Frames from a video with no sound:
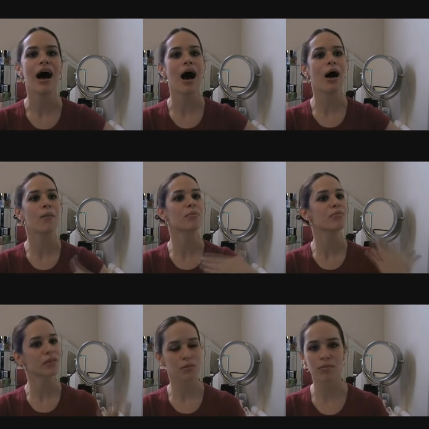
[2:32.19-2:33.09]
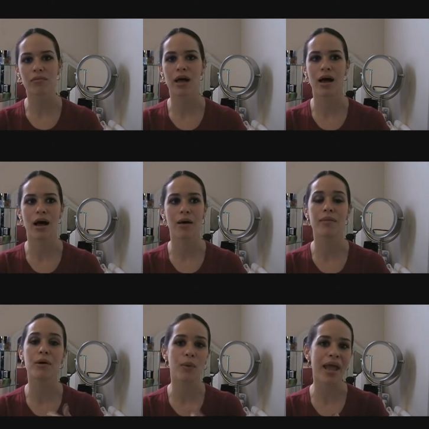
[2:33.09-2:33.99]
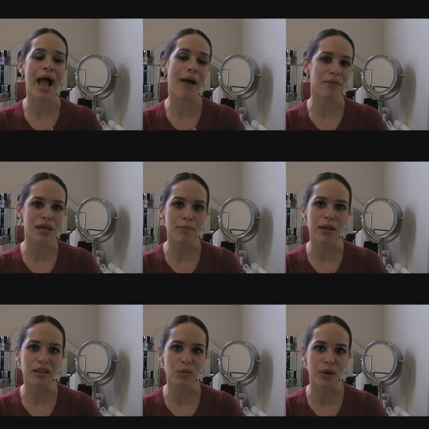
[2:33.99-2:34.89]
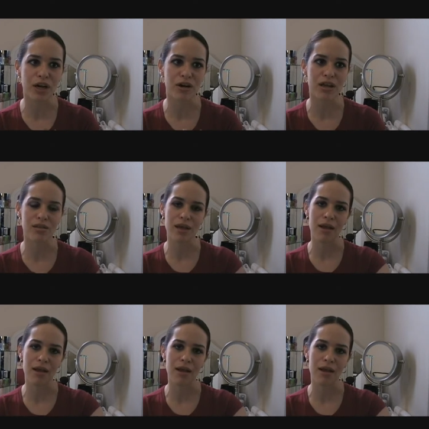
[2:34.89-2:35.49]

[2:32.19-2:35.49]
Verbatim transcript: Um, uh, the way I'm going to pick the winner is